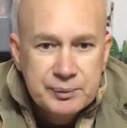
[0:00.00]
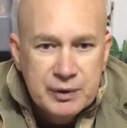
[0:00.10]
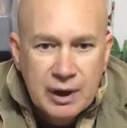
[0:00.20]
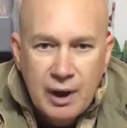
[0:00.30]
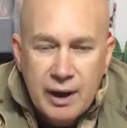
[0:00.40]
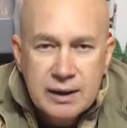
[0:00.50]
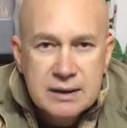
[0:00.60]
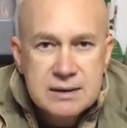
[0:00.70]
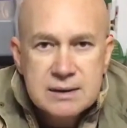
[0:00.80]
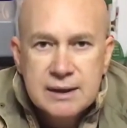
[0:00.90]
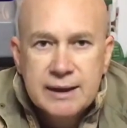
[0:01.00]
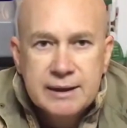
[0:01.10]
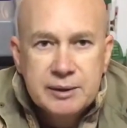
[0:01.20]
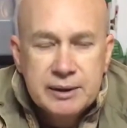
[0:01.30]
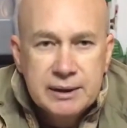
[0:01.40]
likes
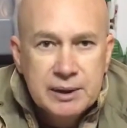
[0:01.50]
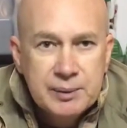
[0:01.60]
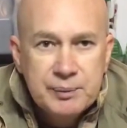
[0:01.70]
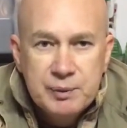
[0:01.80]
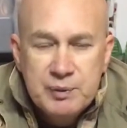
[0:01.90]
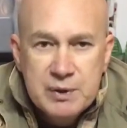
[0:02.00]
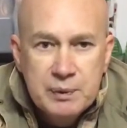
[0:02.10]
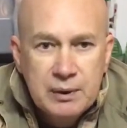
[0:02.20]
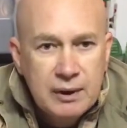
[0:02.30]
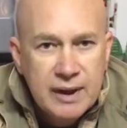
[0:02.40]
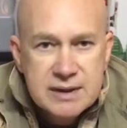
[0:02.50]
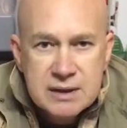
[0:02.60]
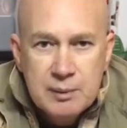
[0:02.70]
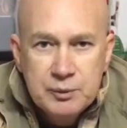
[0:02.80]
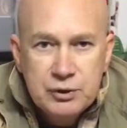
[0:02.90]
and people that's
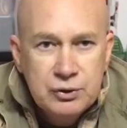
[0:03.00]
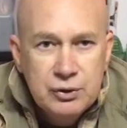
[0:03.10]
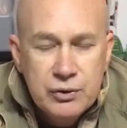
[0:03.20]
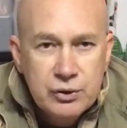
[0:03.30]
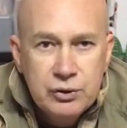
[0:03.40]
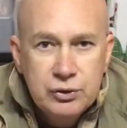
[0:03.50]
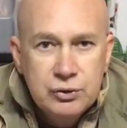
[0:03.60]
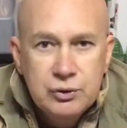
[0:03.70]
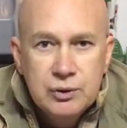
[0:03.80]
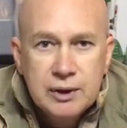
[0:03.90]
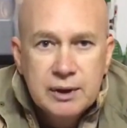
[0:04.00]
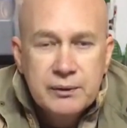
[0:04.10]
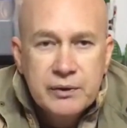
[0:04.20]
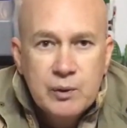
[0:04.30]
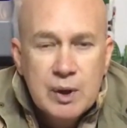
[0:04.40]
come through to
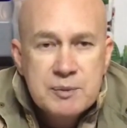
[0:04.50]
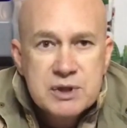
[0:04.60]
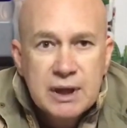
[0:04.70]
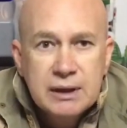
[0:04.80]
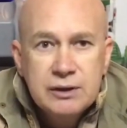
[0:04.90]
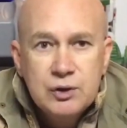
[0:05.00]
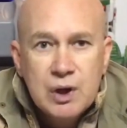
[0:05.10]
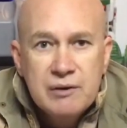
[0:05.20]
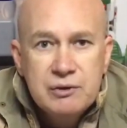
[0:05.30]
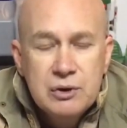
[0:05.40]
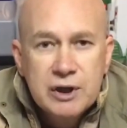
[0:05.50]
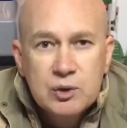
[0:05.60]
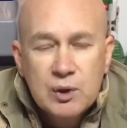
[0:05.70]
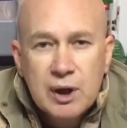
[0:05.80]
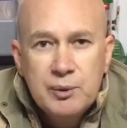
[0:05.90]
the website to have a look at
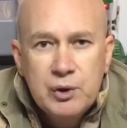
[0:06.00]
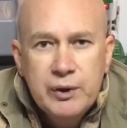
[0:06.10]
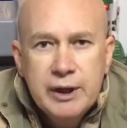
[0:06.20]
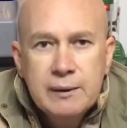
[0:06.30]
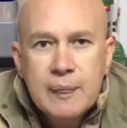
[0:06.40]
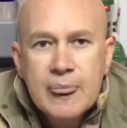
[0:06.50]
what I'm doing.